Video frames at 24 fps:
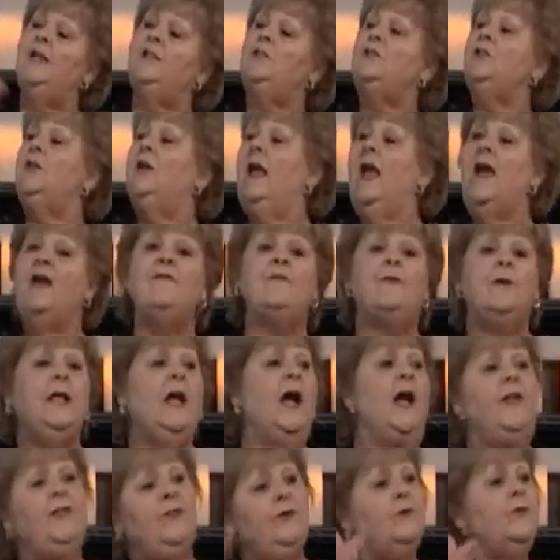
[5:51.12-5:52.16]
every
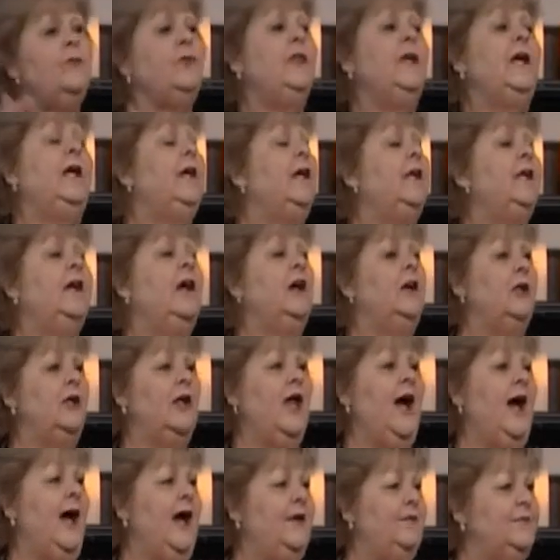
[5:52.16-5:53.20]
other thing in our
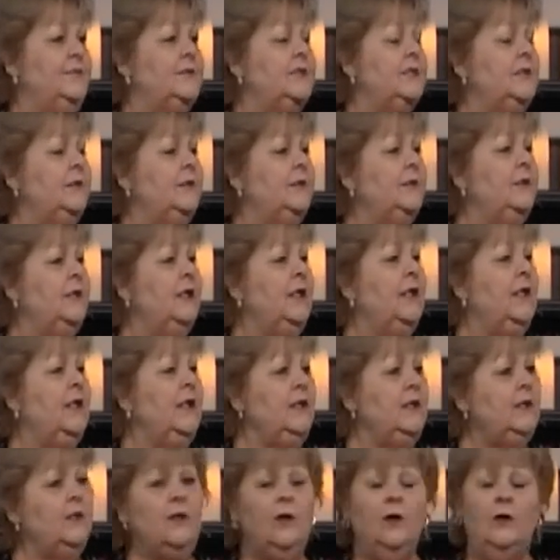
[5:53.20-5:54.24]
lives. You
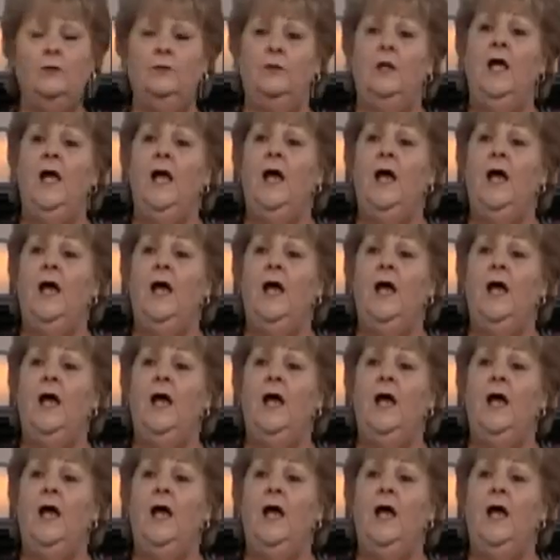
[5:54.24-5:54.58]
know,